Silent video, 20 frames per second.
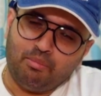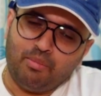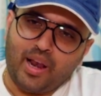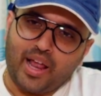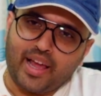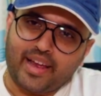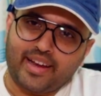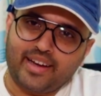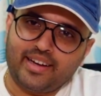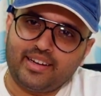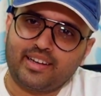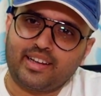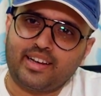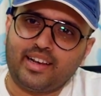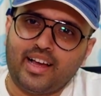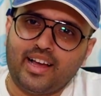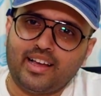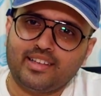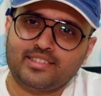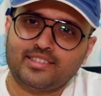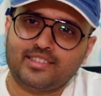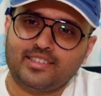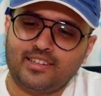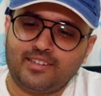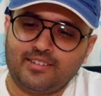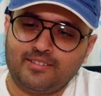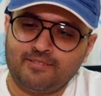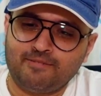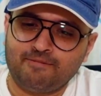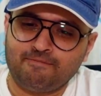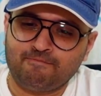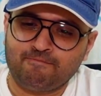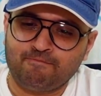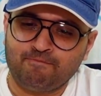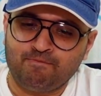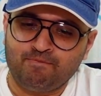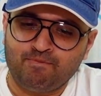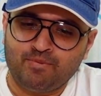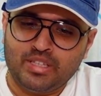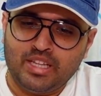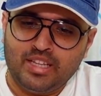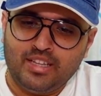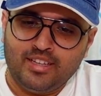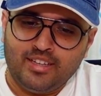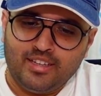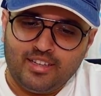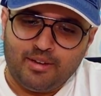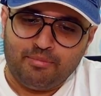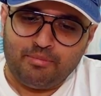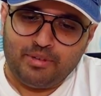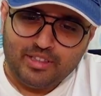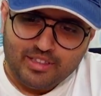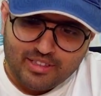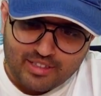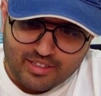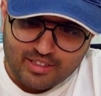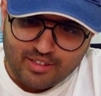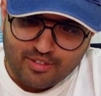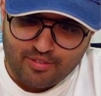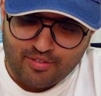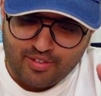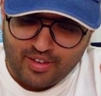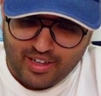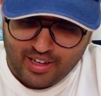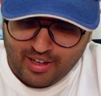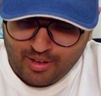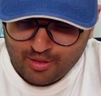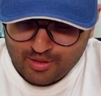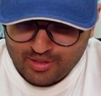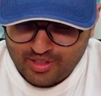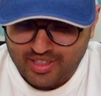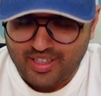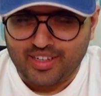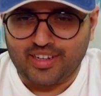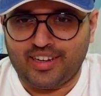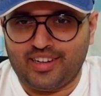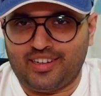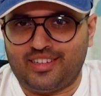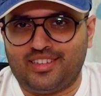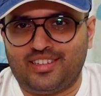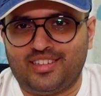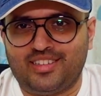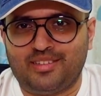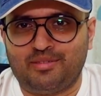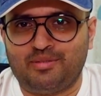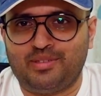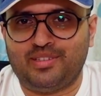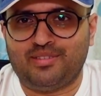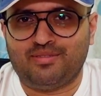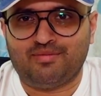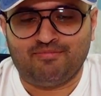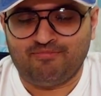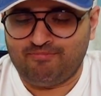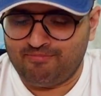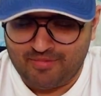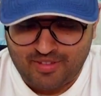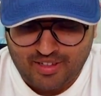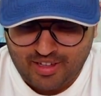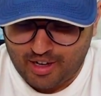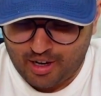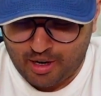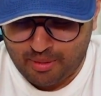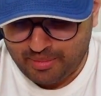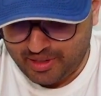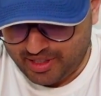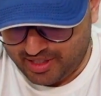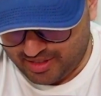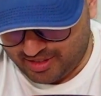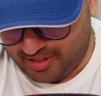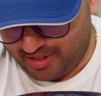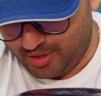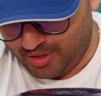blackened glass, and I mean, the feel looks great. I mean, Harman,